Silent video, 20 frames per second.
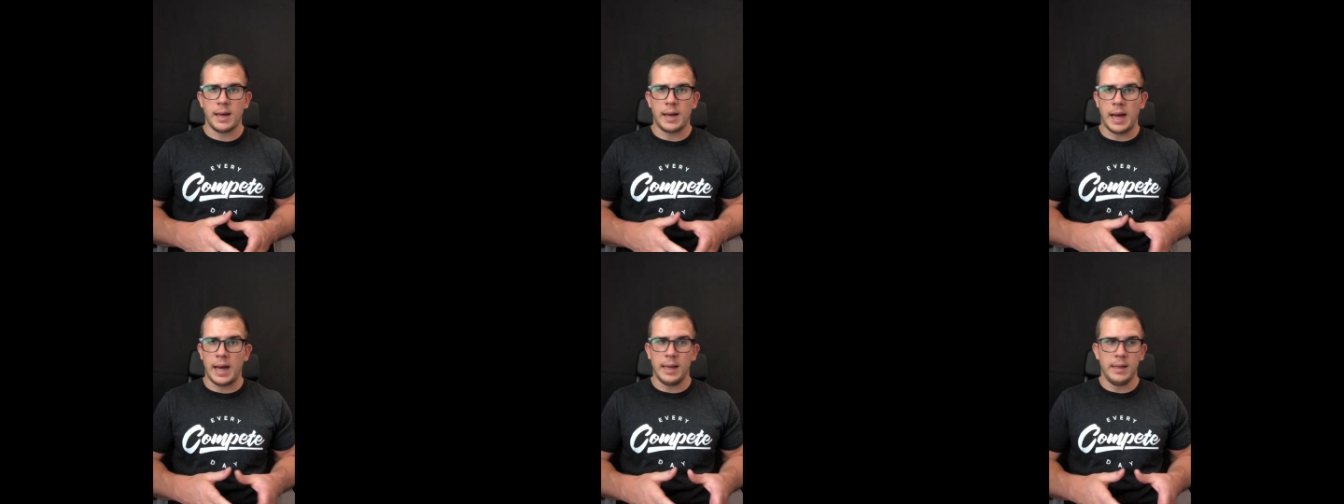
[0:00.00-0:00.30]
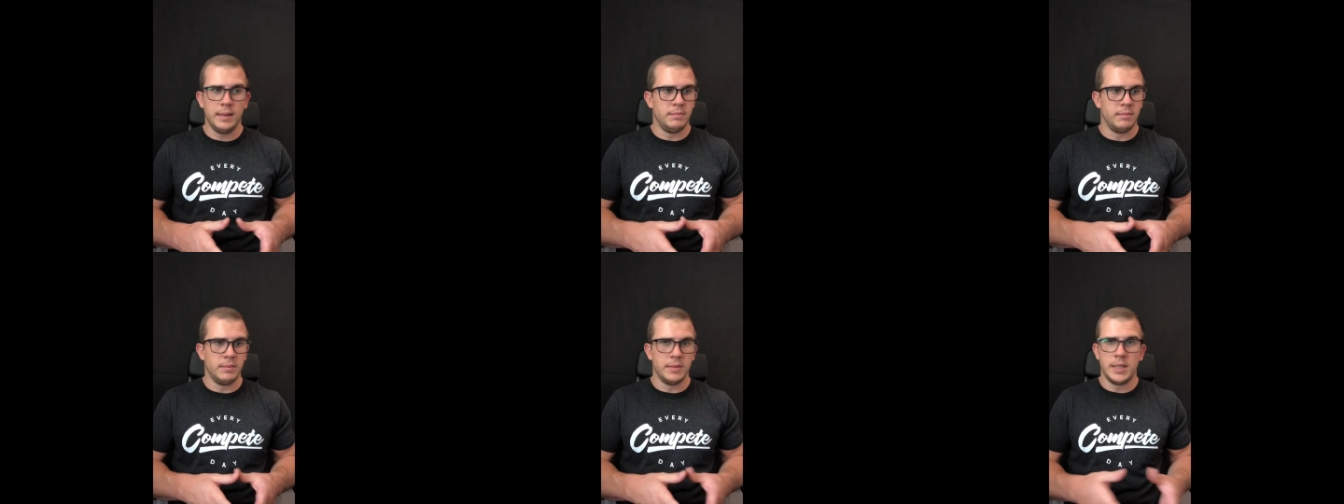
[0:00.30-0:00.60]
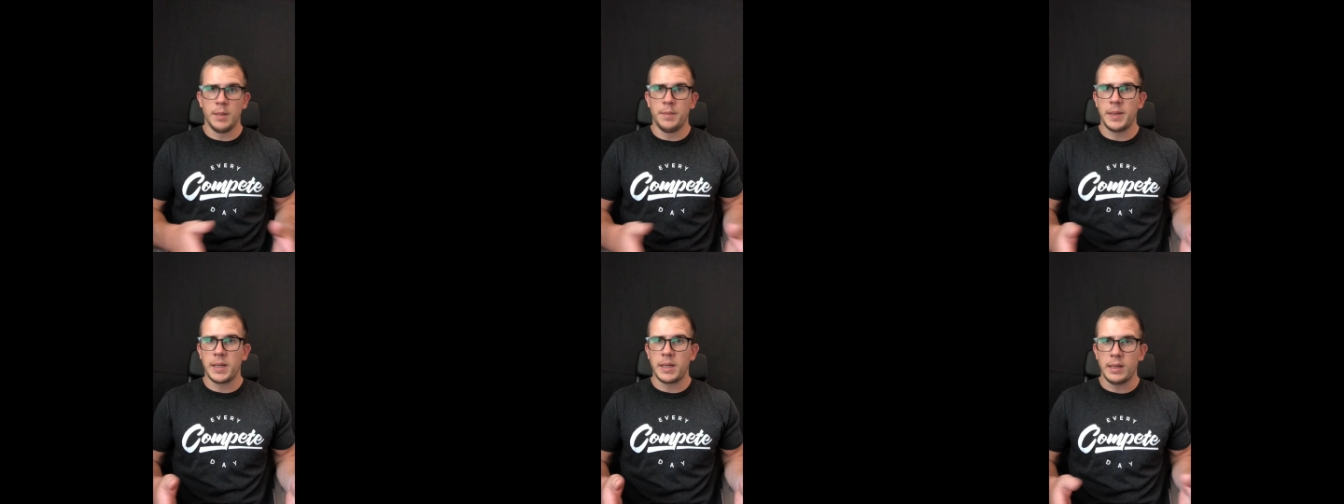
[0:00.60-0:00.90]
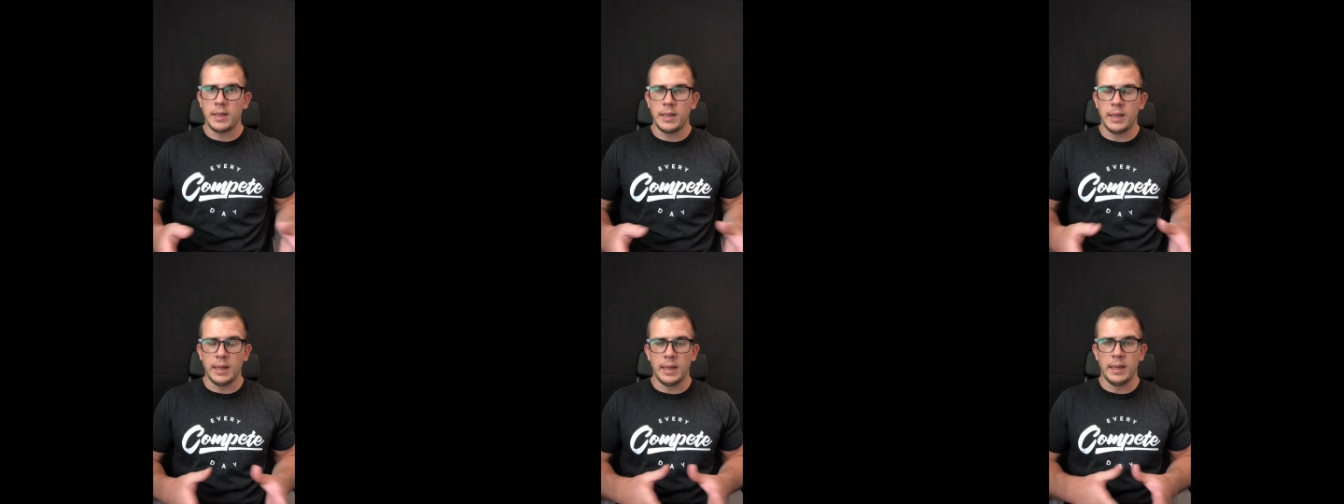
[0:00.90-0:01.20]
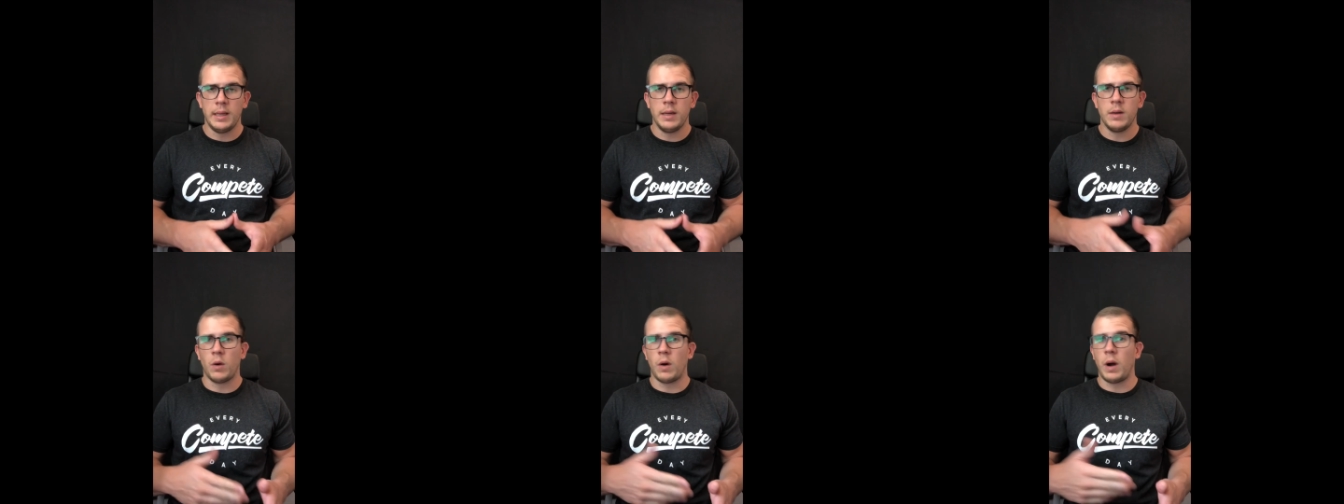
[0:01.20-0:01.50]
I typically
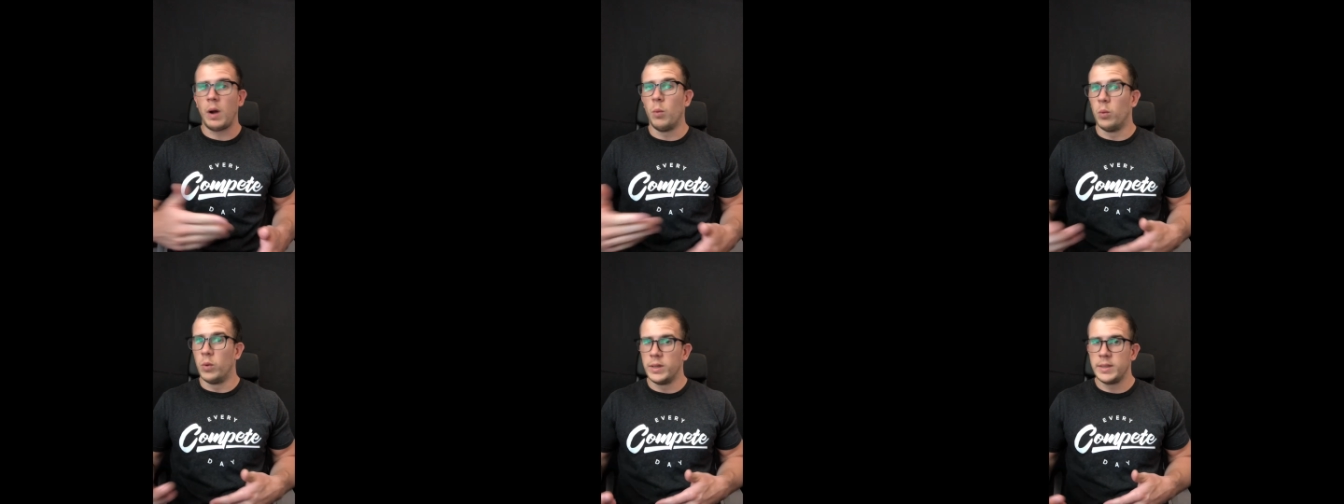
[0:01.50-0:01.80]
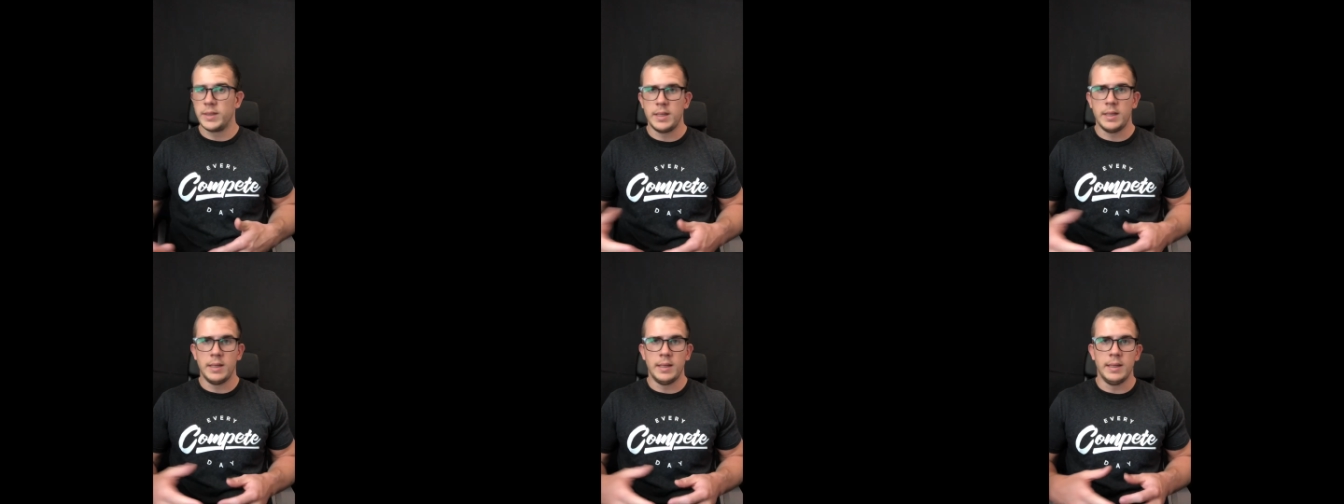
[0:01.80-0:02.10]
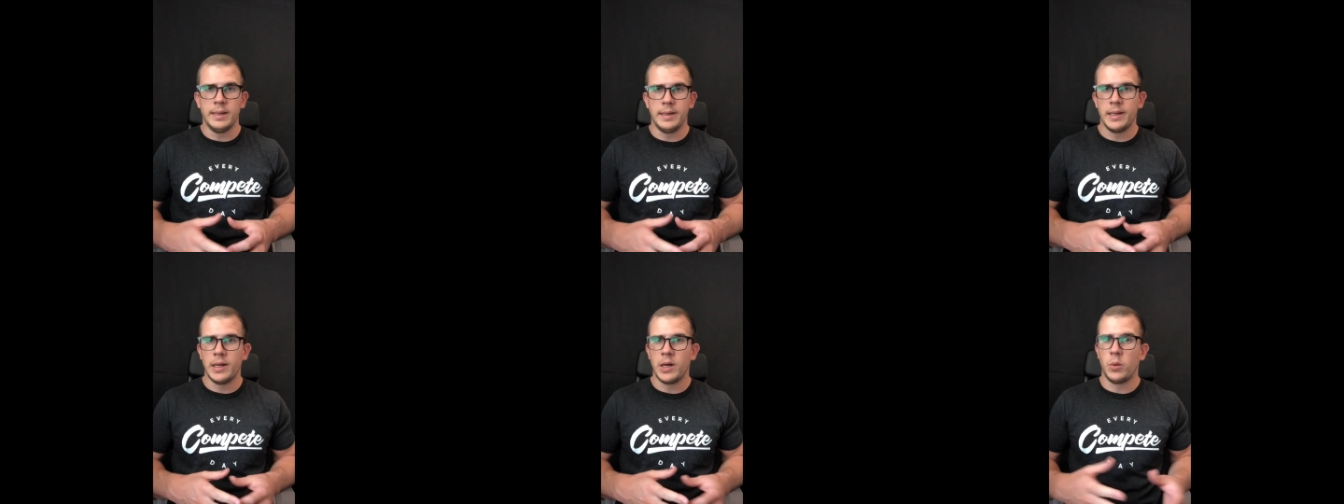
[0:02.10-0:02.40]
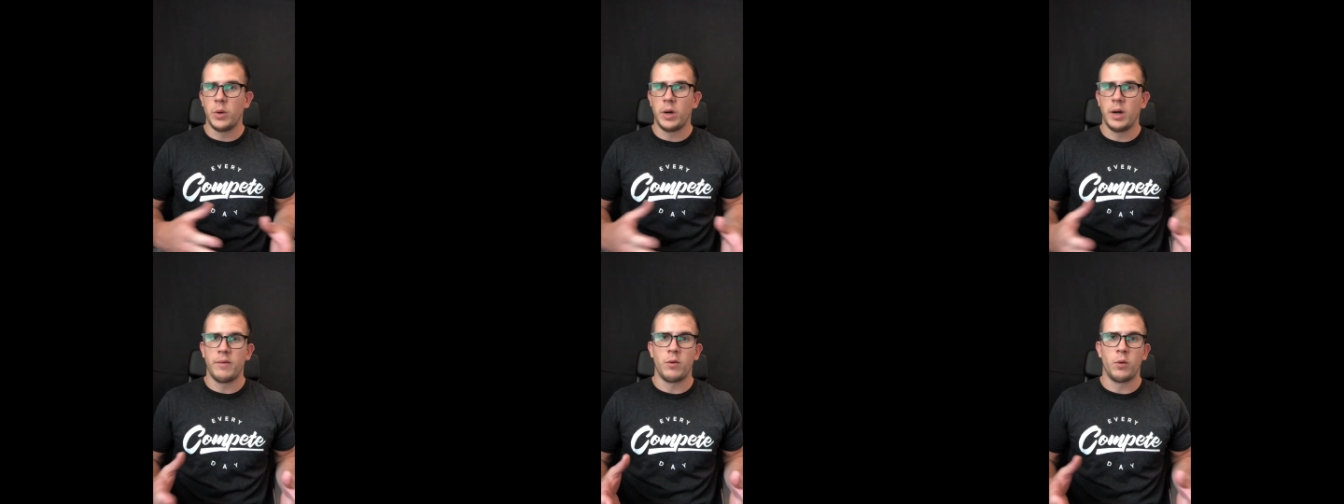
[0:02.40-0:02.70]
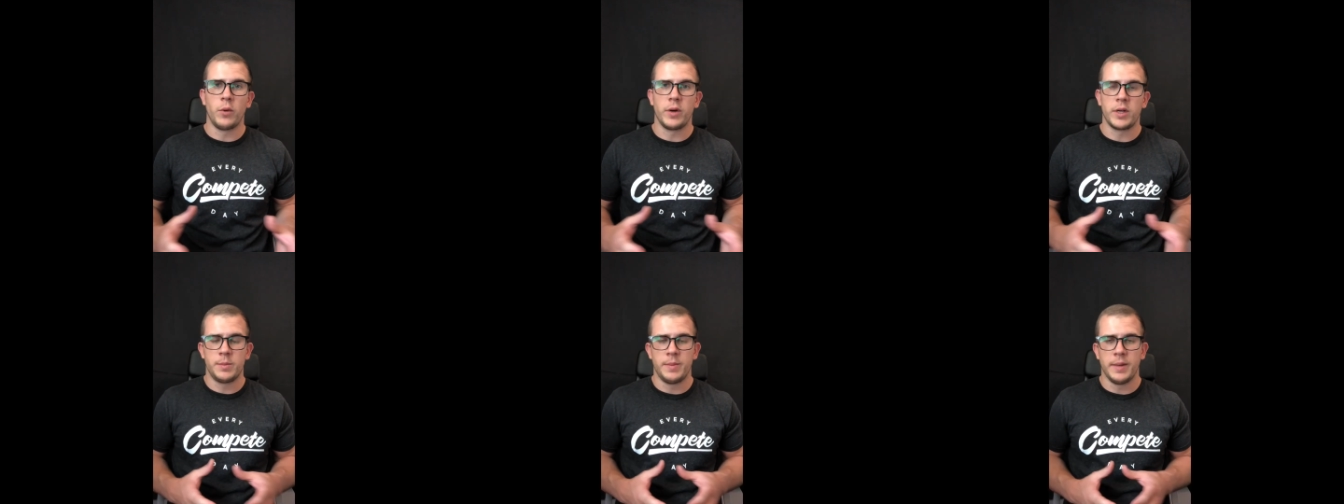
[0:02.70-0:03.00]
eat or I want to eat or
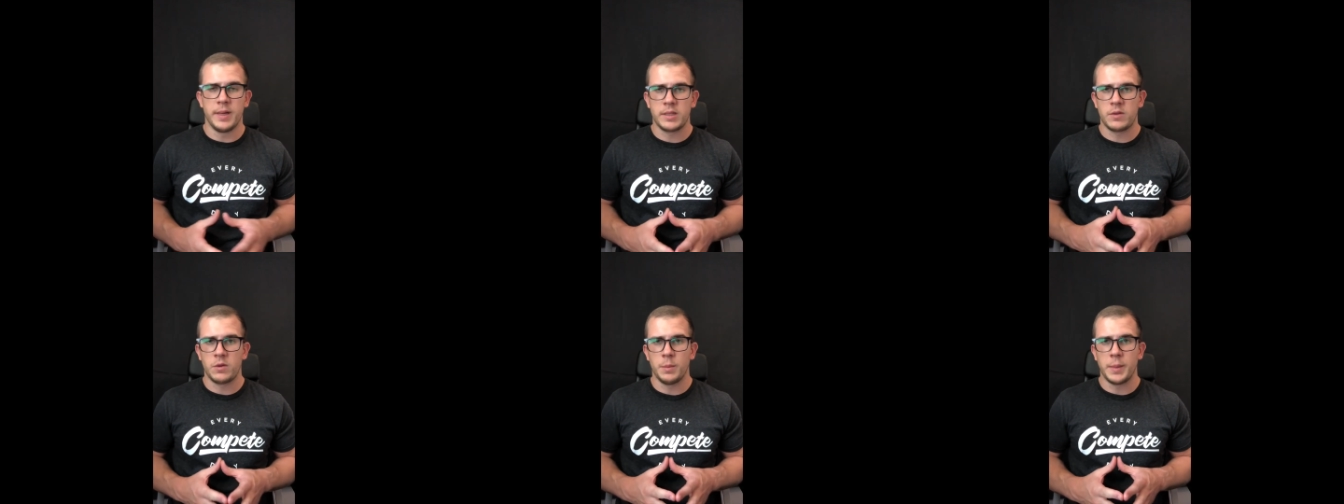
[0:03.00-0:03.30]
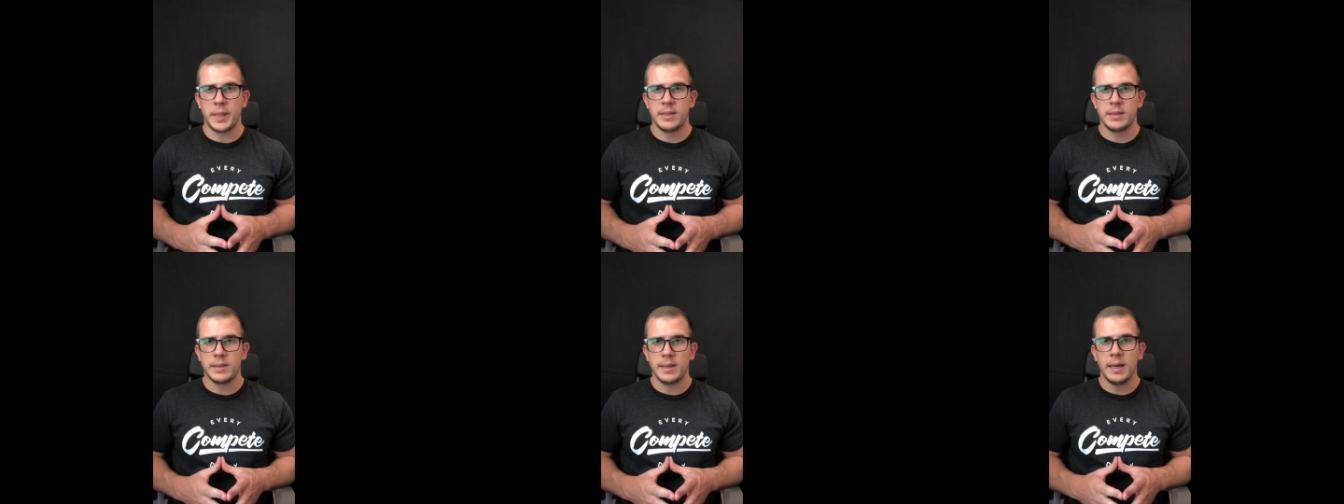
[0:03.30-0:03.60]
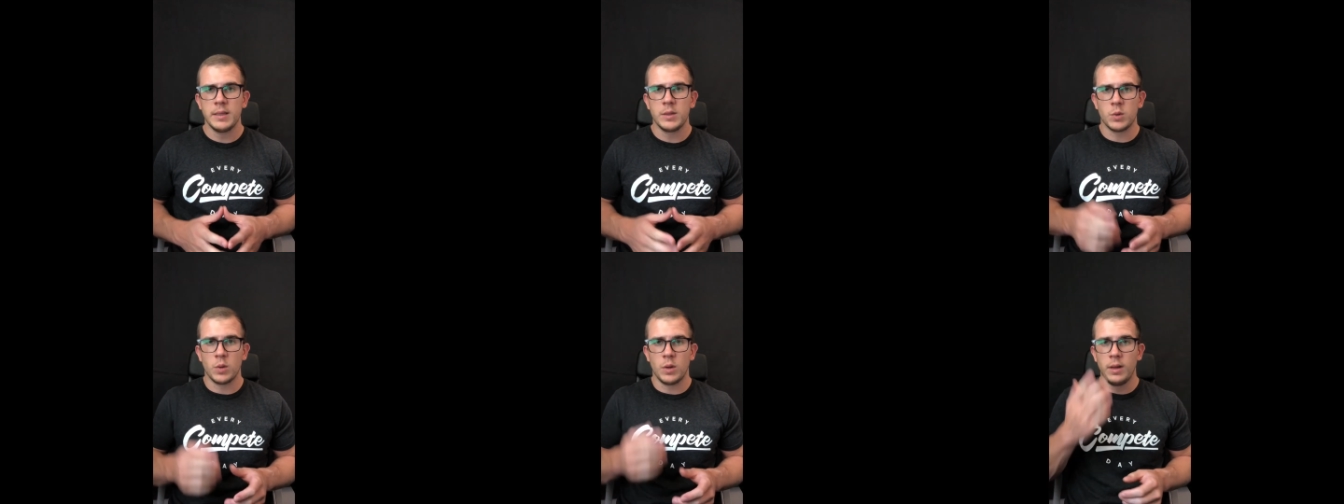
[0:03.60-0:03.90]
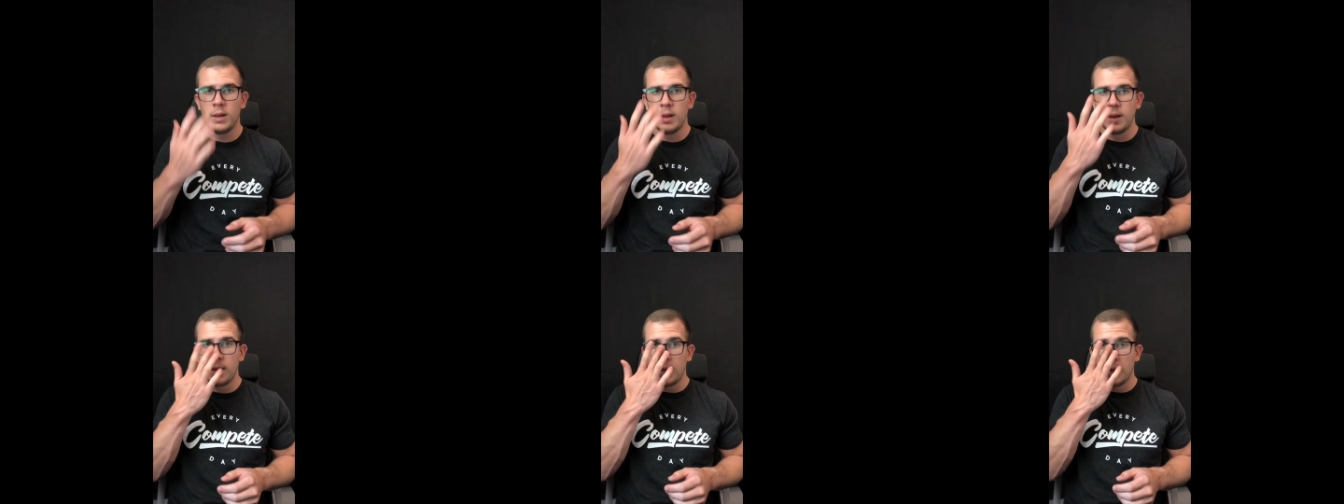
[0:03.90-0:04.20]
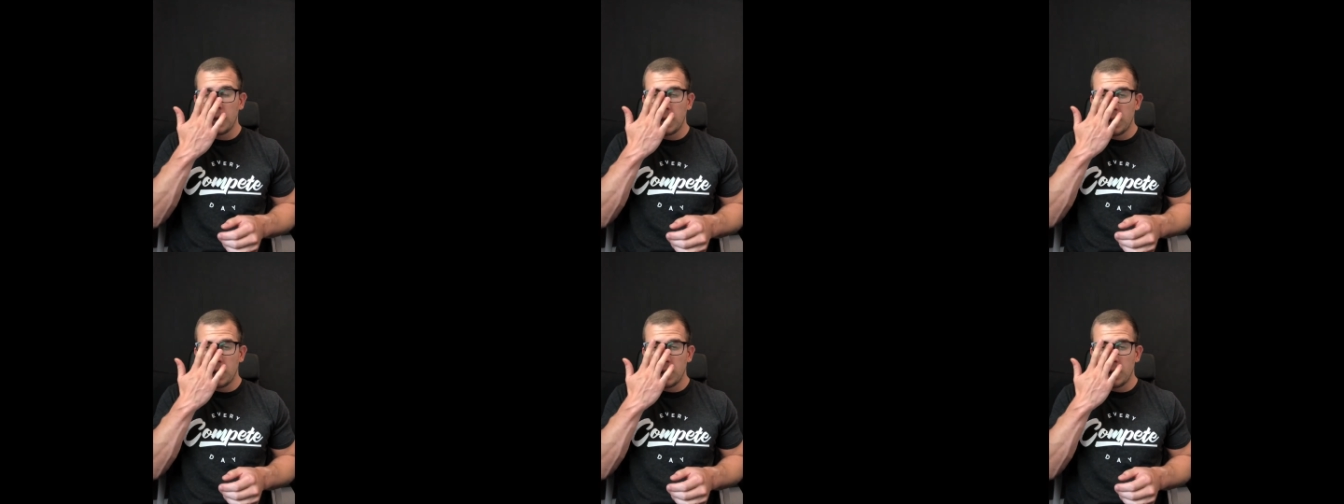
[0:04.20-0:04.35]
whatever works best for my schedule,